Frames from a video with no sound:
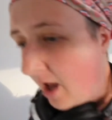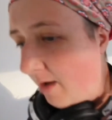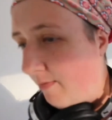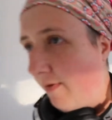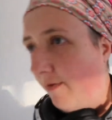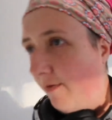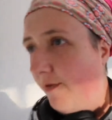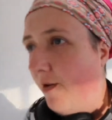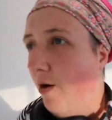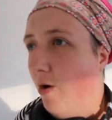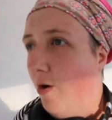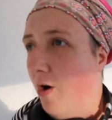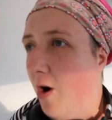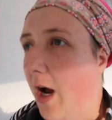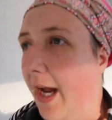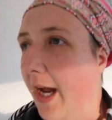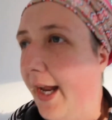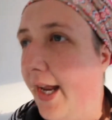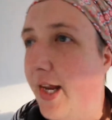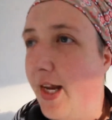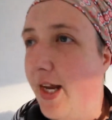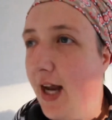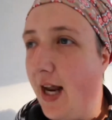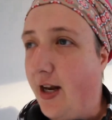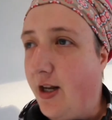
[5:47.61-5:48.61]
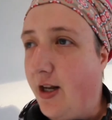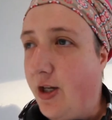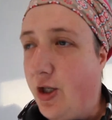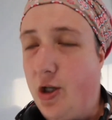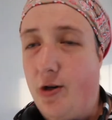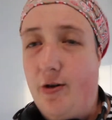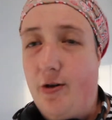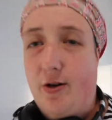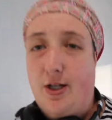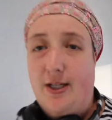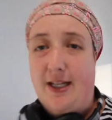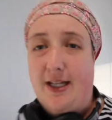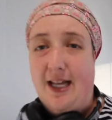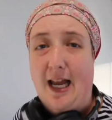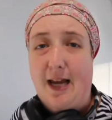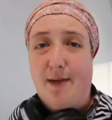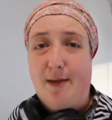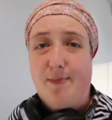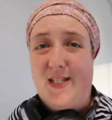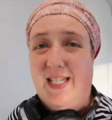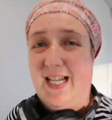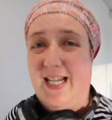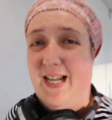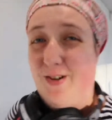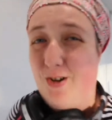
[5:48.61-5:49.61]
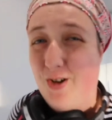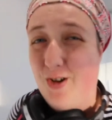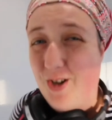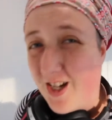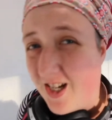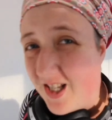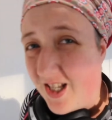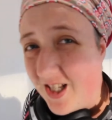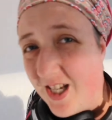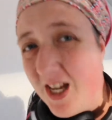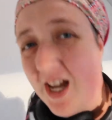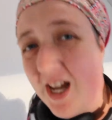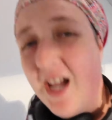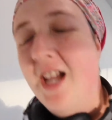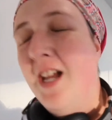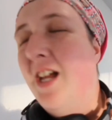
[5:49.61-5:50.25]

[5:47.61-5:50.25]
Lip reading: before I can get insurance claims done on it.